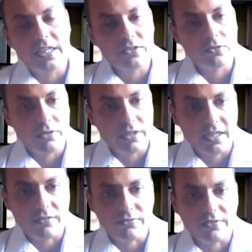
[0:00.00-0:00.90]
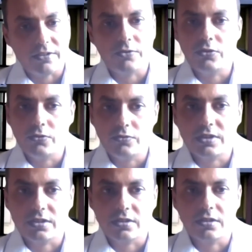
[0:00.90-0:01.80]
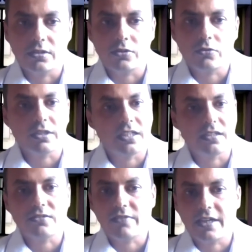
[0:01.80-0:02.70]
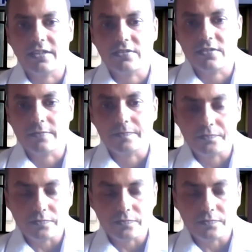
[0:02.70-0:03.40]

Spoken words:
is good enough if you use it to kill this virus.